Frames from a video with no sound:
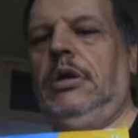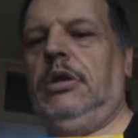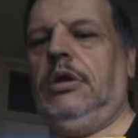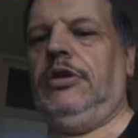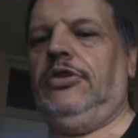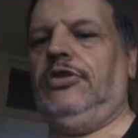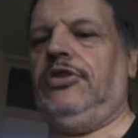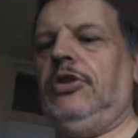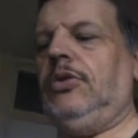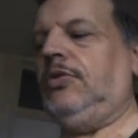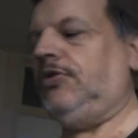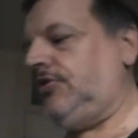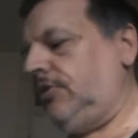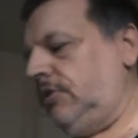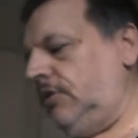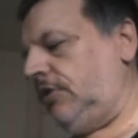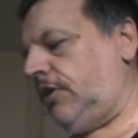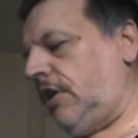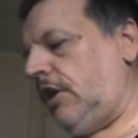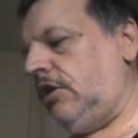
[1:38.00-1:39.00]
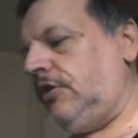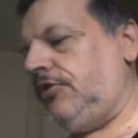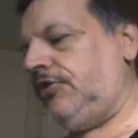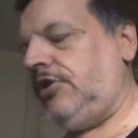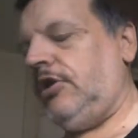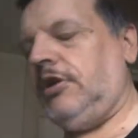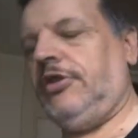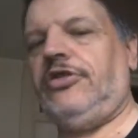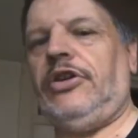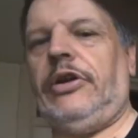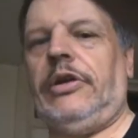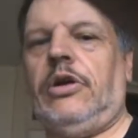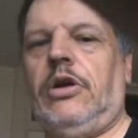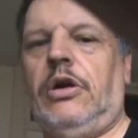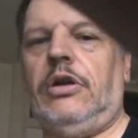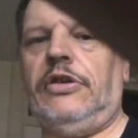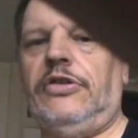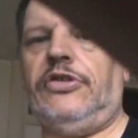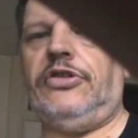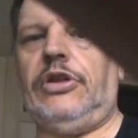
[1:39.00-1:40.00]
Still the same
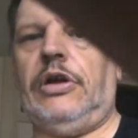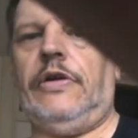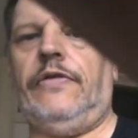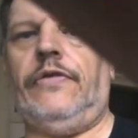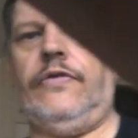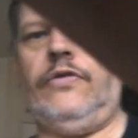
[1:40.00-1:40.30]
kind of stuff. I've